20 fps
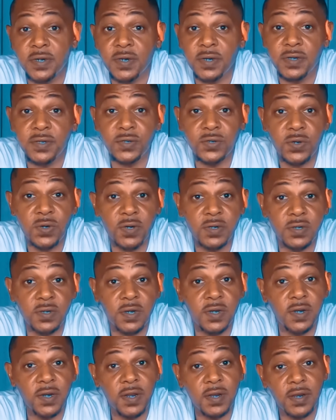here in Georgia,
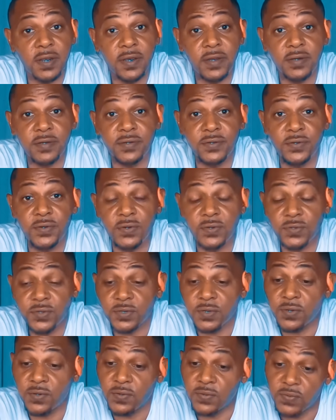here in Atlanta, you know.
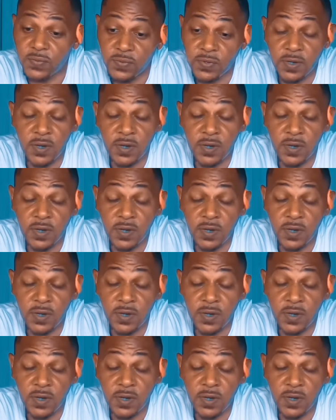So